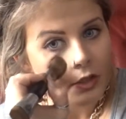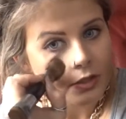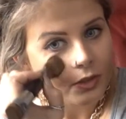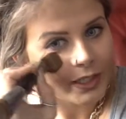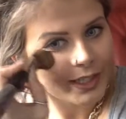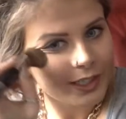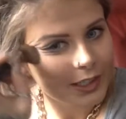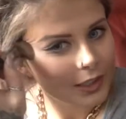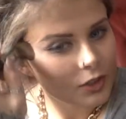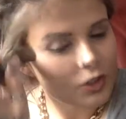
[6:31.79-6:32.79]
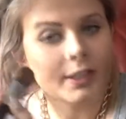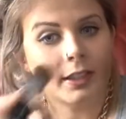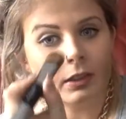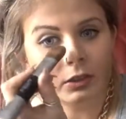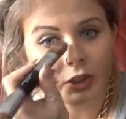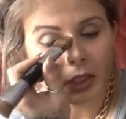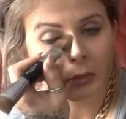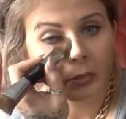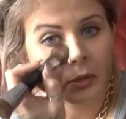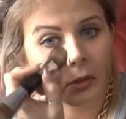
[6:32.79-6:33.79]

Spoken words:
So like kind of like a triangle shape.